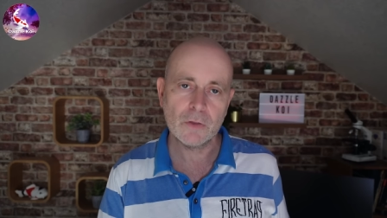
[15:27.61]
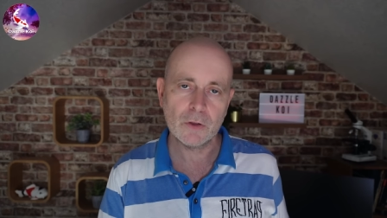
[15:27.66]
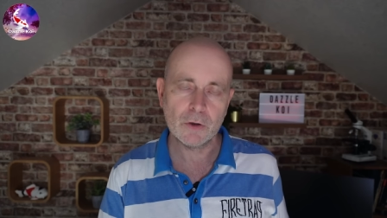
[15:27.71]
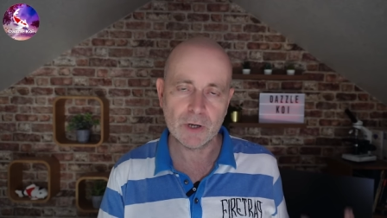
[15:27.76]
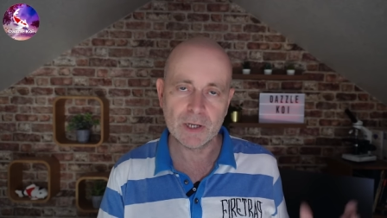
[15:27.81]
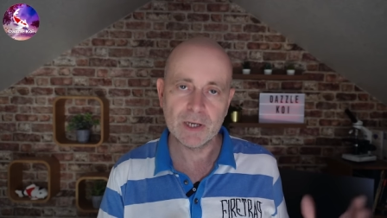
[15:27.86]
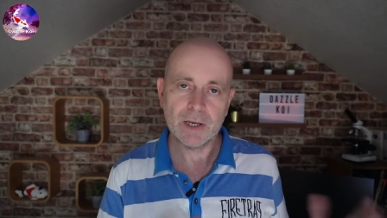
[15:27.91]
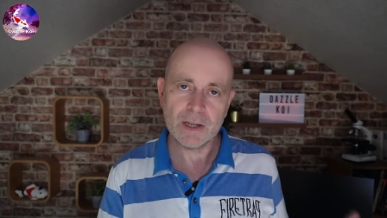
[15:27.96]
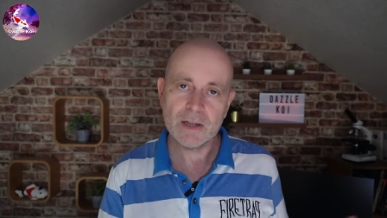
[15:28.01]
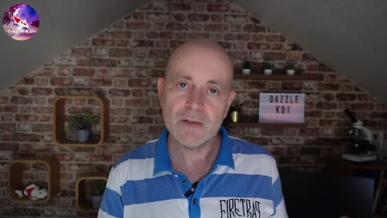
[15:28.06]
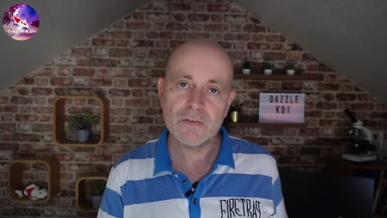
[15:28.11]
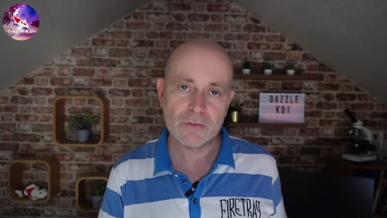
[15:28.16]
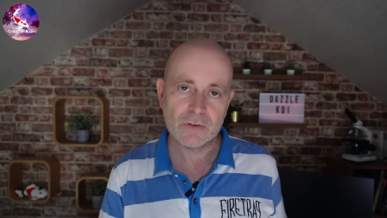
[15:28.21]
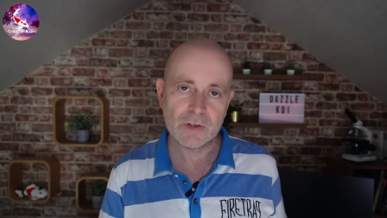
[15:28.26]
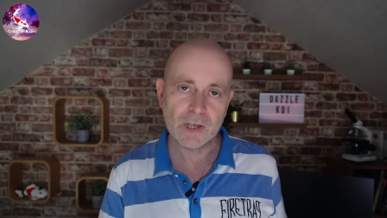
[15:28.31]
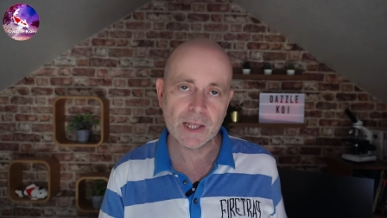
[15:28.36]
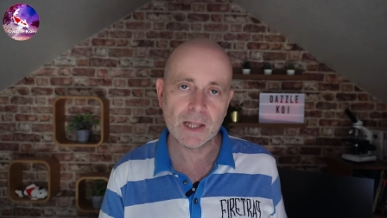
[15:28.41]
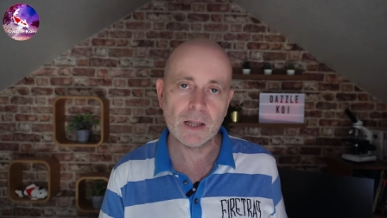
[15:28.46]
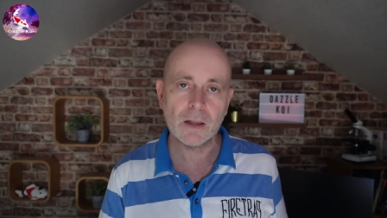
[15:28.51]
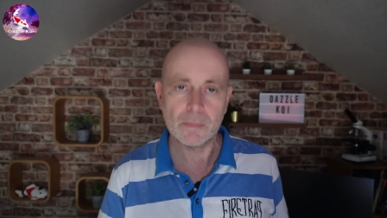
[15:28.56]
that it needs
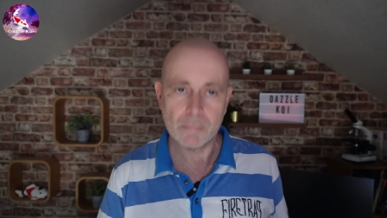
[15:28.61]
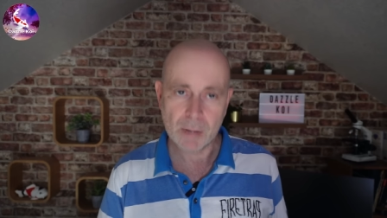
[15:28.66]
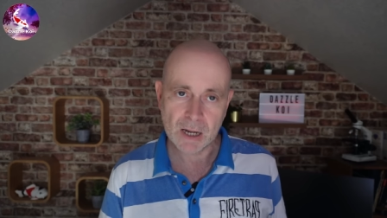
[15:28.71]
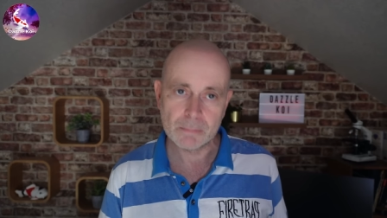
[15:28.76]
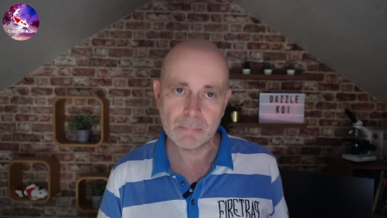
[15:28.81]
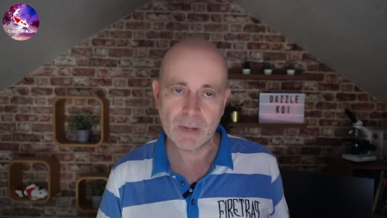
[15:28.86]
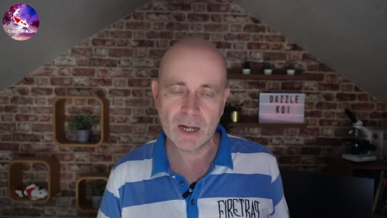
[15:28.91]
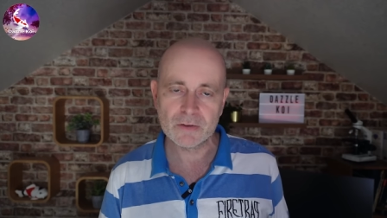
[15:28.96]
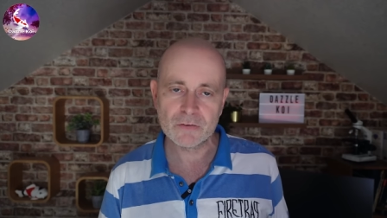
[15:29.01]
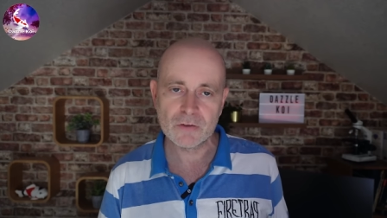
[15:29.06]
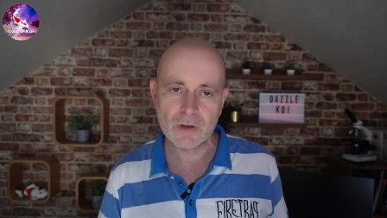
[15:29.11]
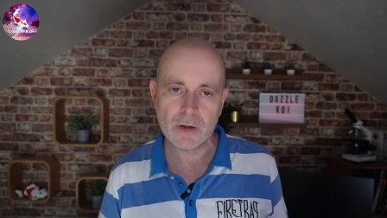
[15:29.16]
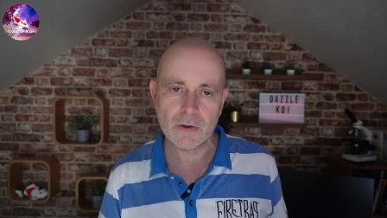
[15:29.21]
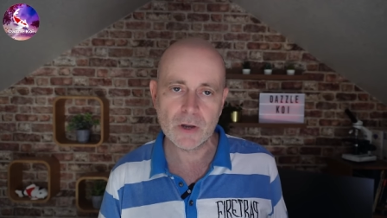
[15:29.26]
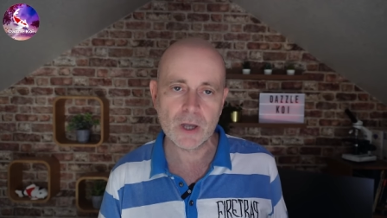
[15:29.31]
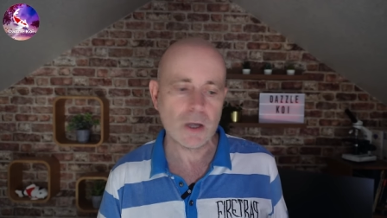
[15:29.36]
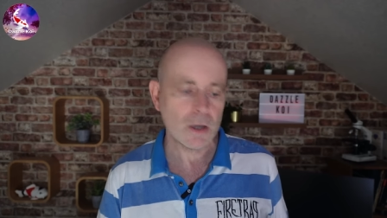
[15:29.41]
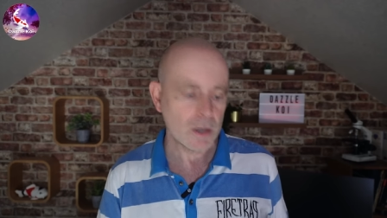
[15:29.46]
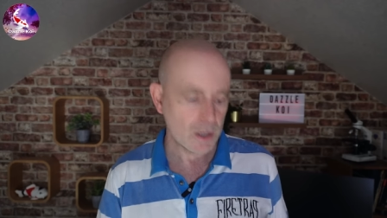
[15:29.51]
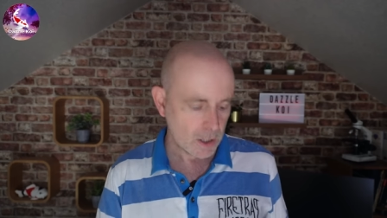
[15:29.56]
to kill, the bad
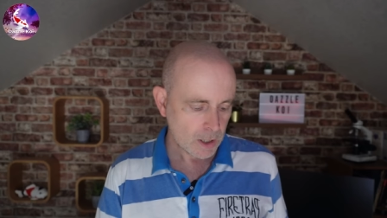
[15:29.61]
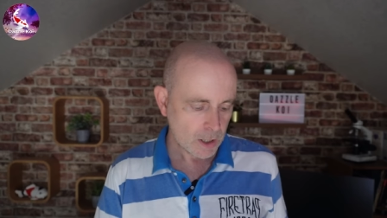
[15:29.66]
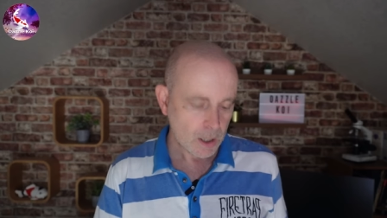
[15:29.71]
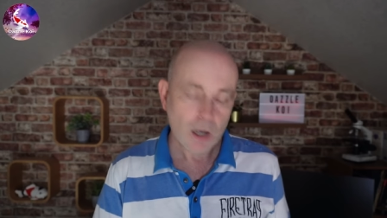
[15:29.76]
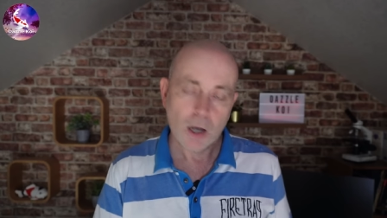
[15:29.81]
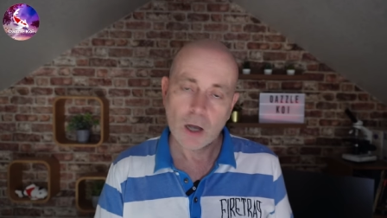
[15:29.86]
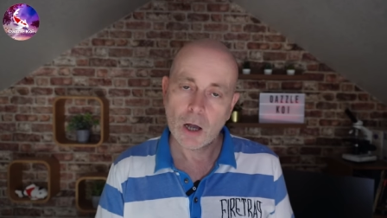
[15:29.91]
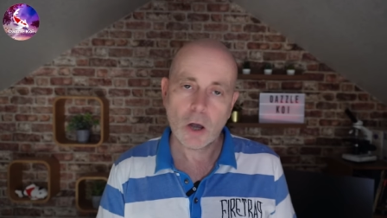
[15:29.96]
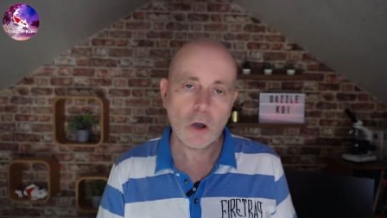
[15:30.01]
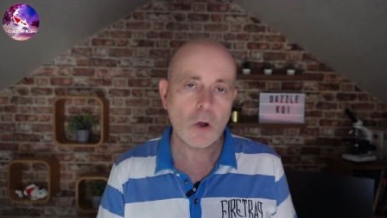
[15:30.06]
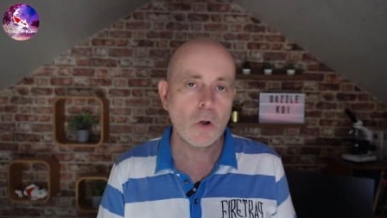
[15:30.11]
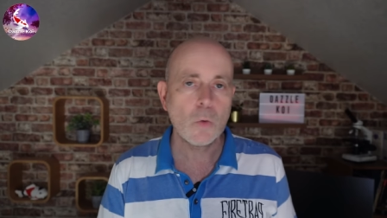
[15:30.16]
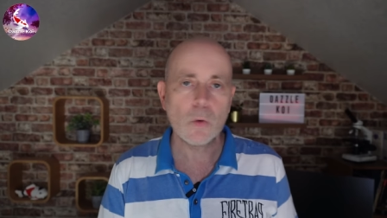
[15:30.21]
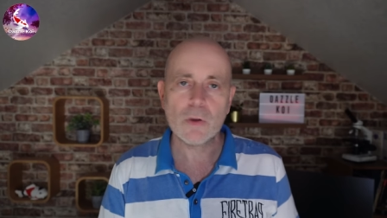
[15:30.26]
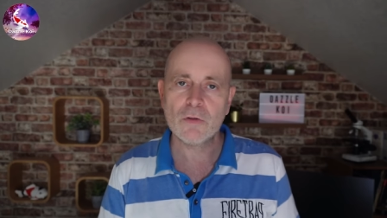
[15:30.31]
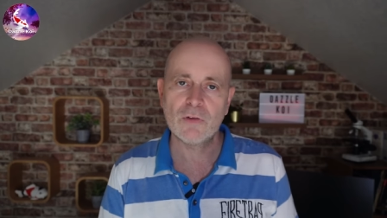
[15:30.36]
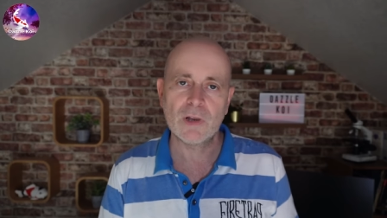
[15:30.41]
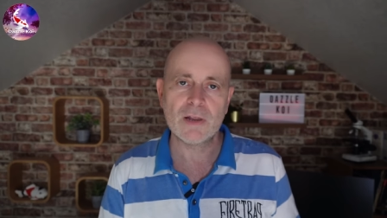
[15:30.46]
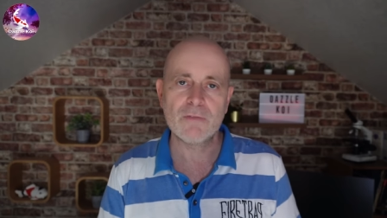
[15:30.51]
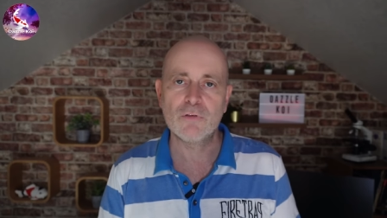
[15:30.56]
bacteria,
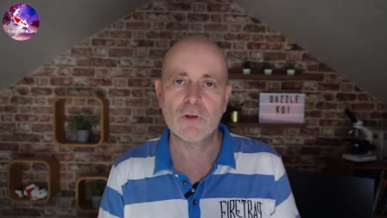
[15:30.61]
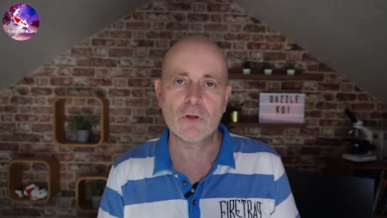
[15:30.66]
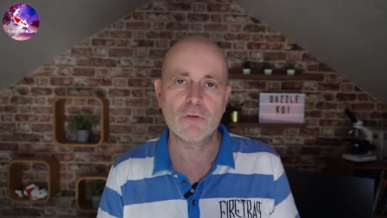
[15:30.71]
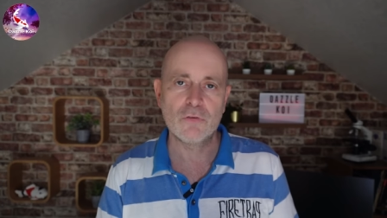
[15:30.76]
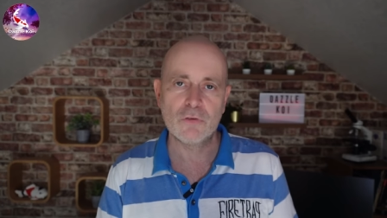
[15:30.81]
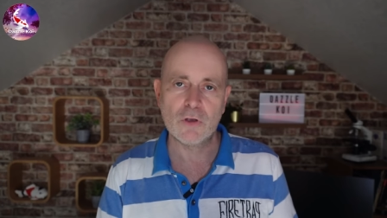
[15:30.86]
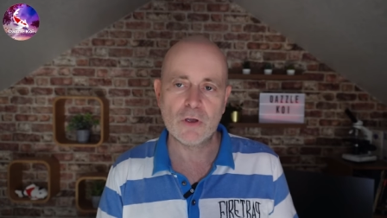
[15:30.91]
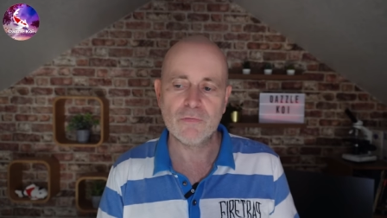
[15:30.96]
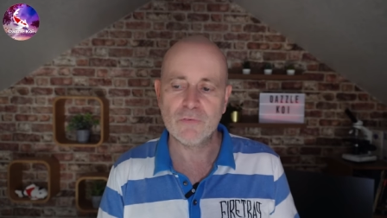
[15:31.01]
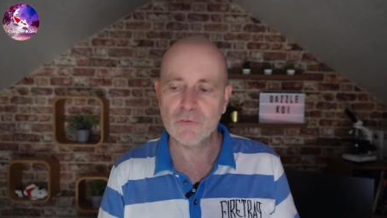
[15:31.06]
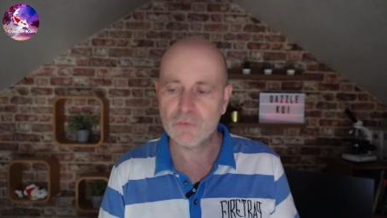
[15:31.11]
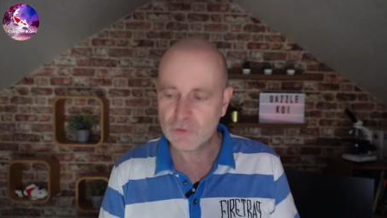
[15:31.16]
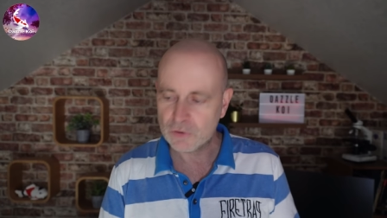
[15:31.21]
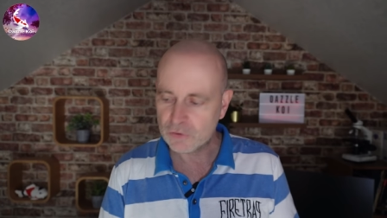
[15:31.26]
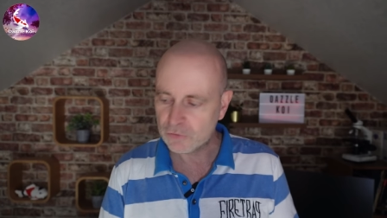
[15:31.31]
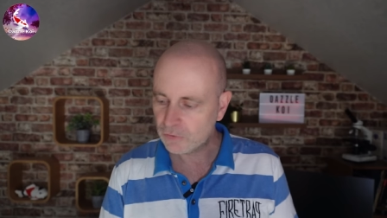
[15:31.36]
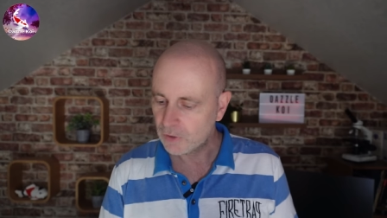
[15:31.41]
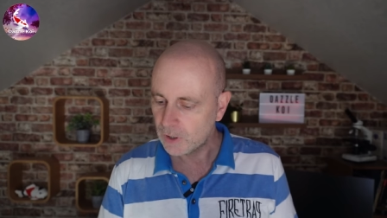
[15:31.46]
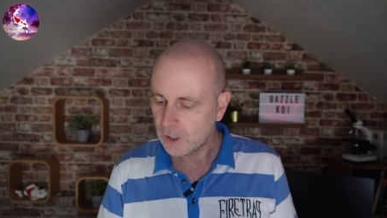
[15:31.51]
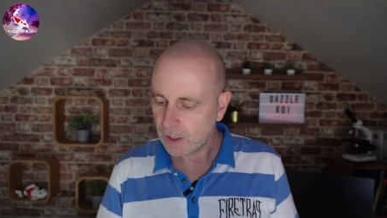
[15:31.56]
always lives on
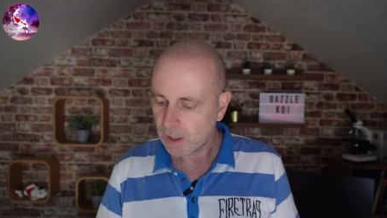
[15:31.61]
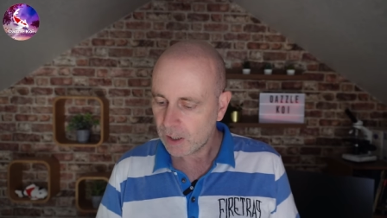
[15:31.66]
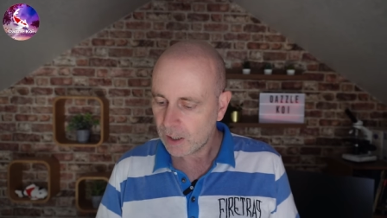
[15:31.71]
surfaces.